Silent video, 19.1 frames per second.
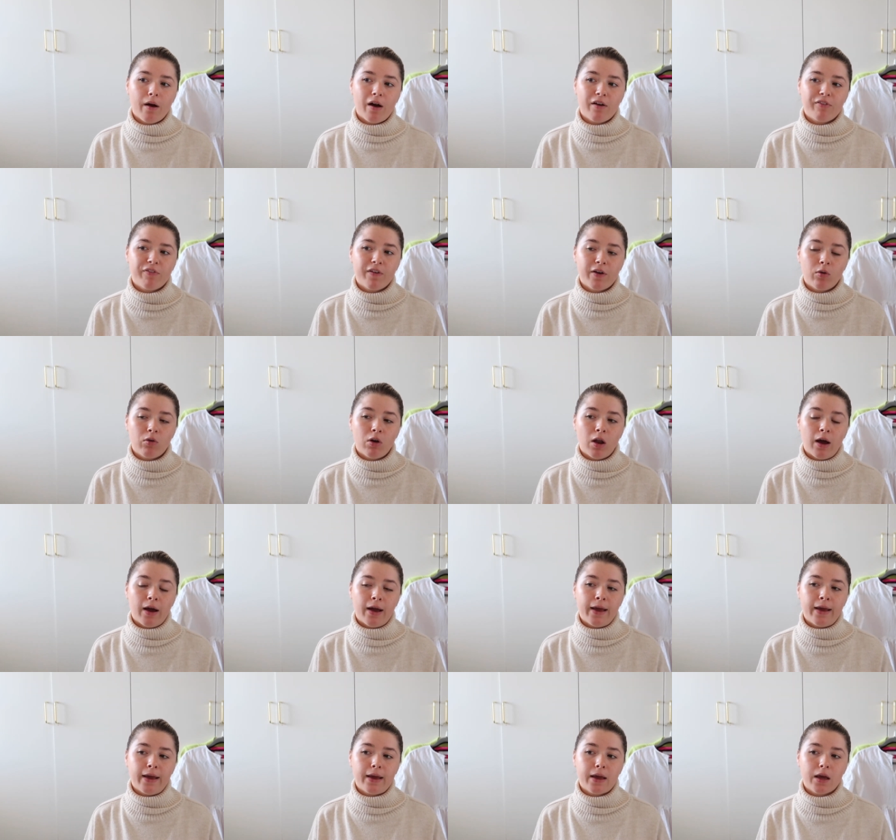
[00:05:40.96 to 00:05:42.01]
feel
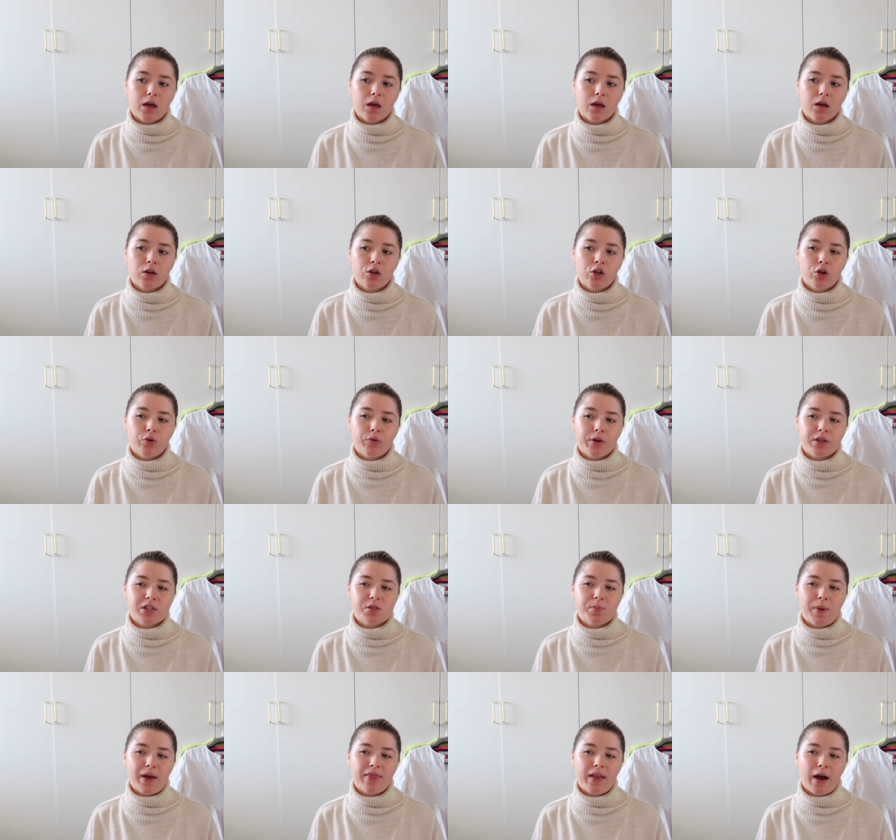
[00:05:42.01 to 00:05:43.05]
like you could
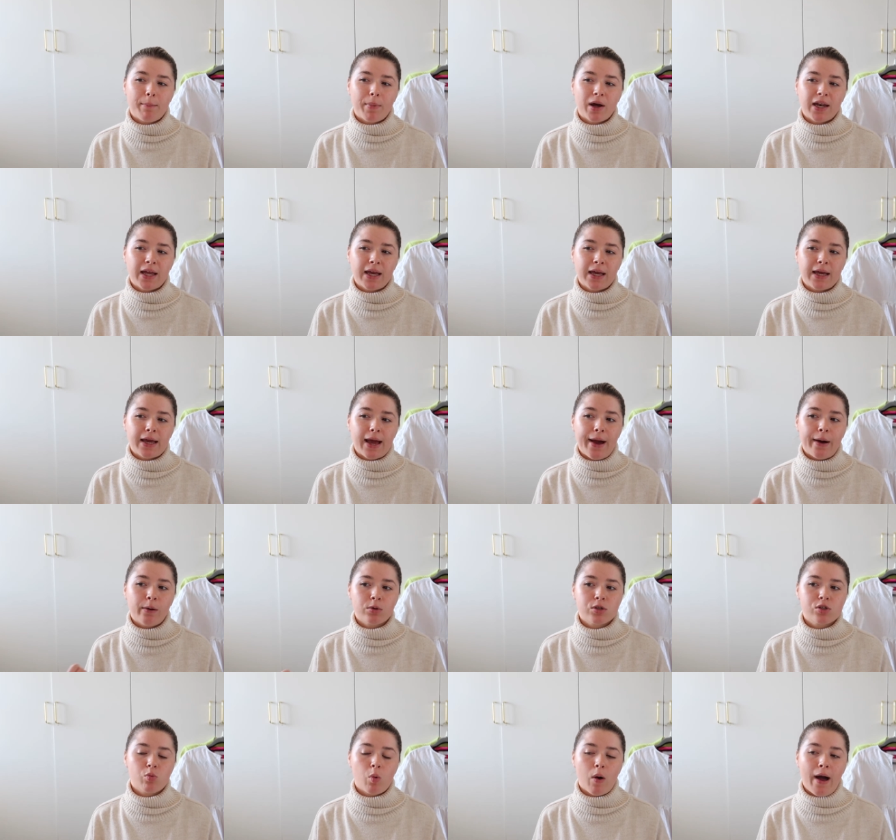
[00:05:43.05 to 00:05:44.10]
spend that money
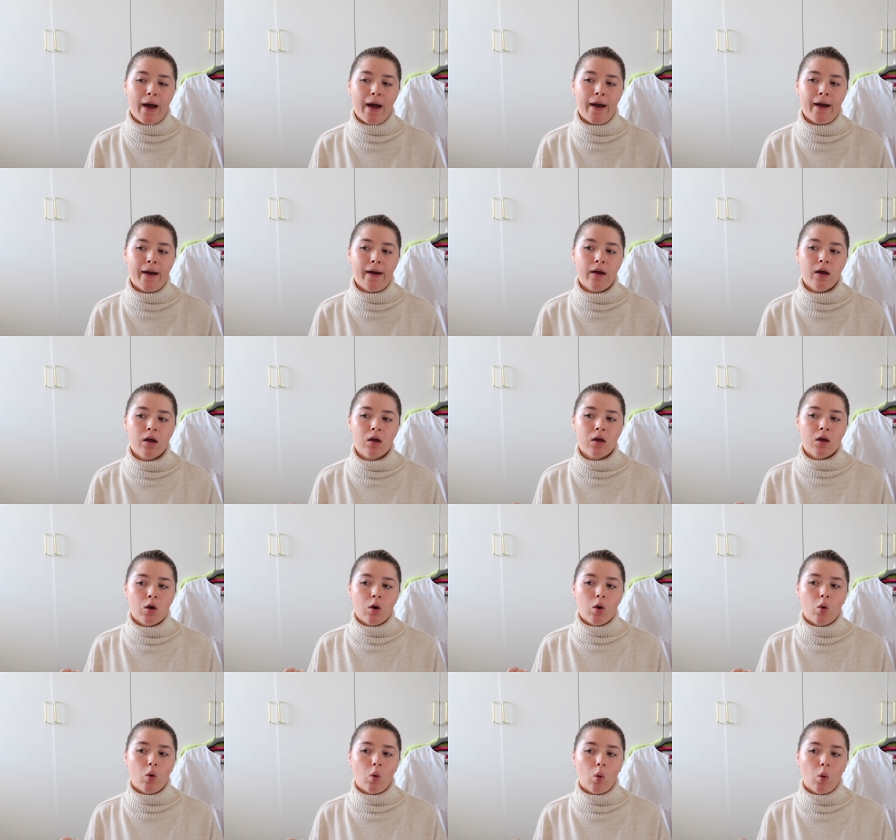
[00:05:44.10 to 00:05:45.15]
elsewhere,
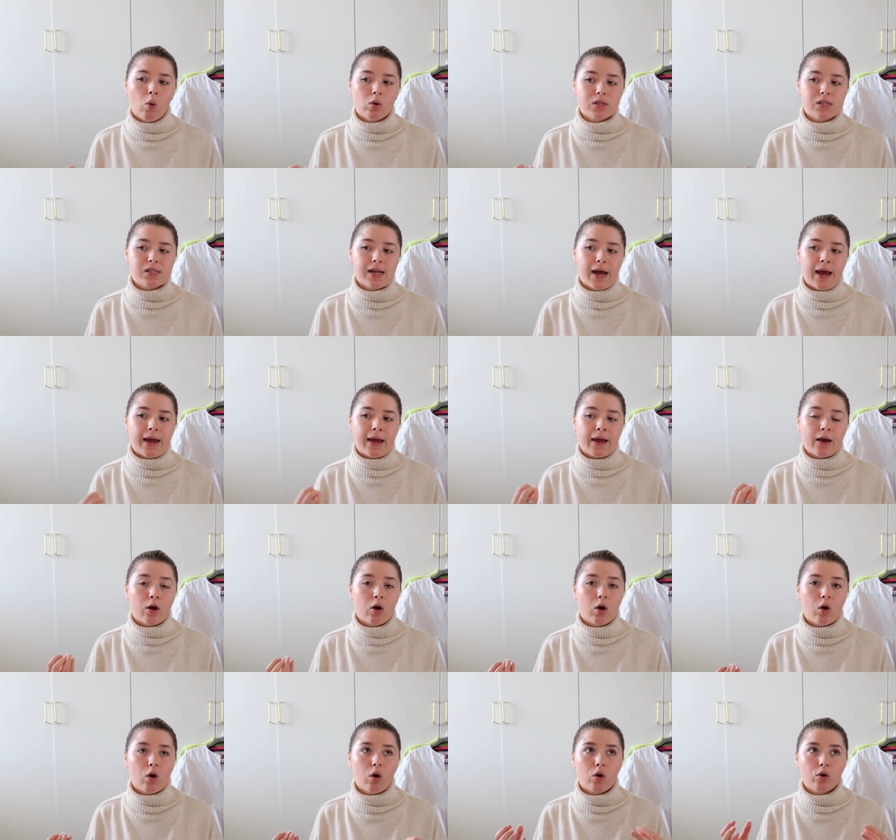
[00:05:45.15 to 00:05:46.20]
or staying,
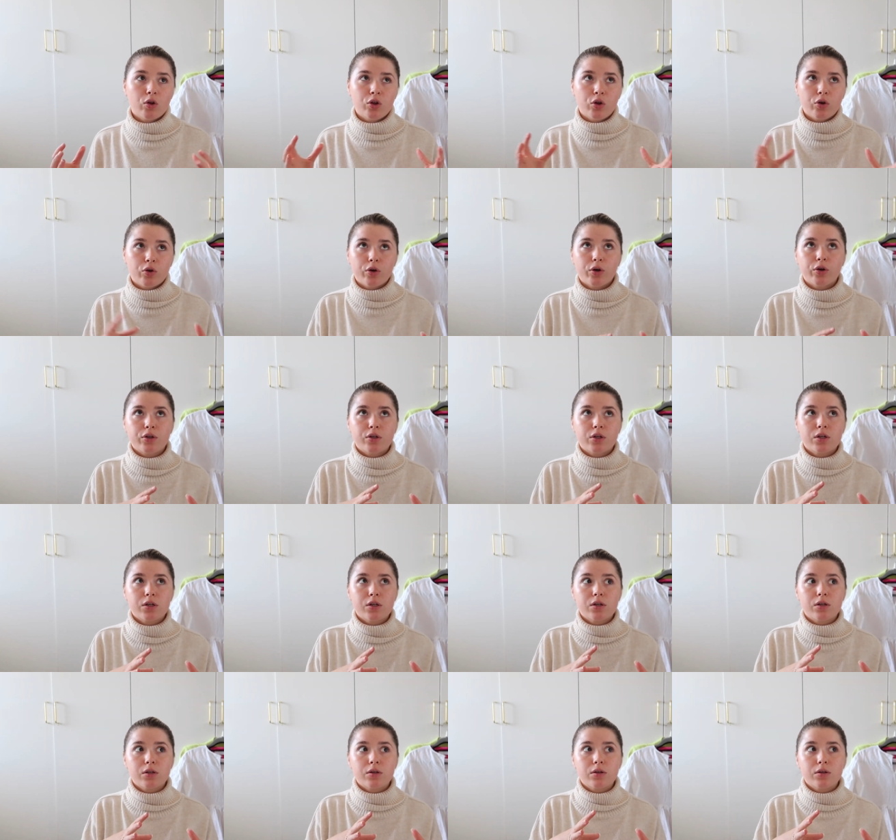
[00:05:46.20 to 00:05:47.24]
you could
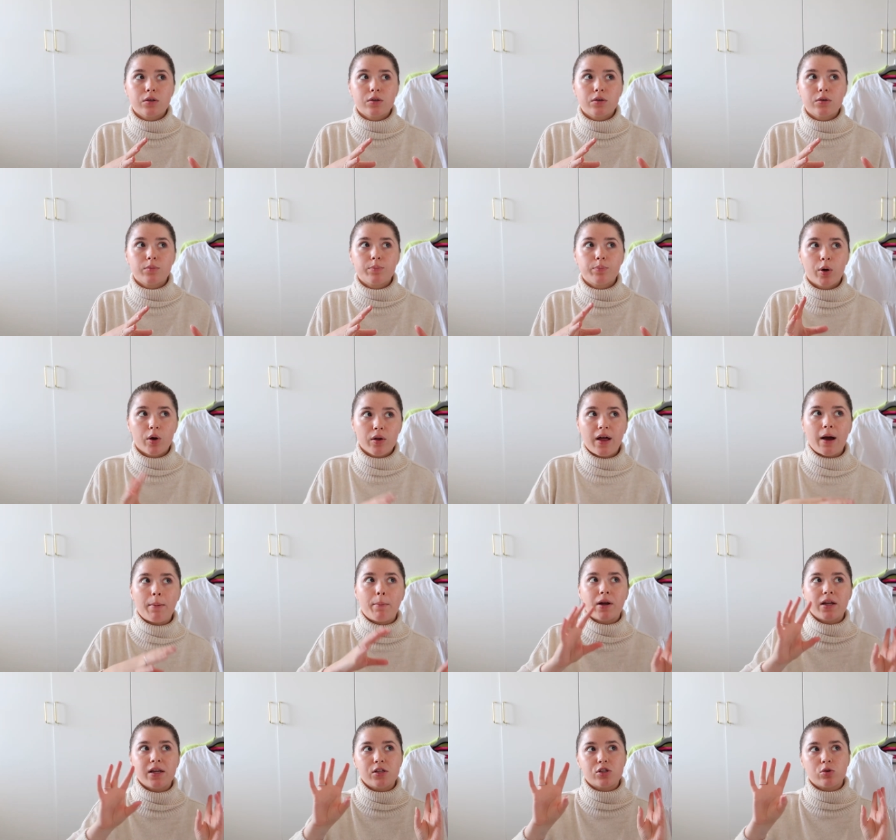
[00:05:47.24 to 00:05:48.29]
put that
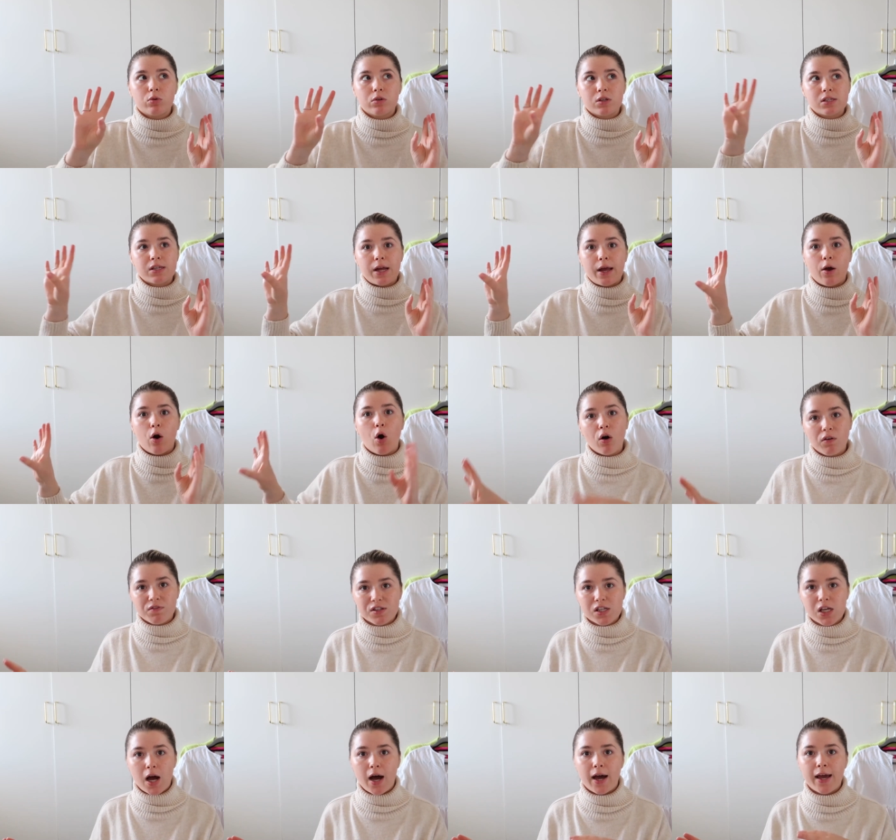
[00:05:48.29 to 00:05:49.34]
money towards staying
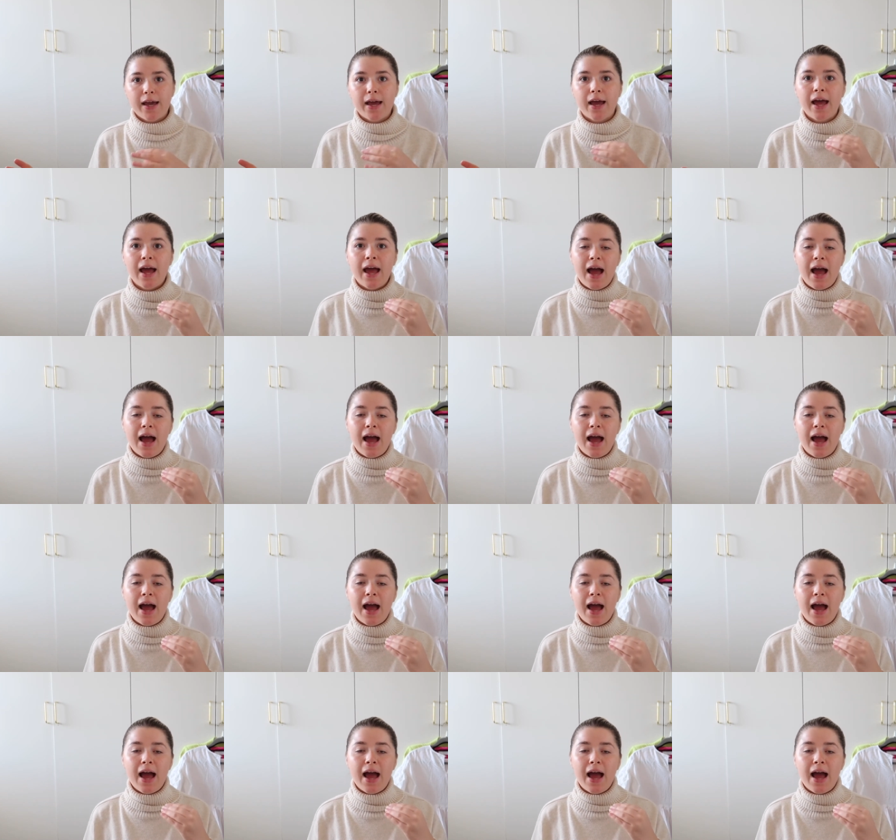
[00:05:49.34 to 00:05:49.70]
off-site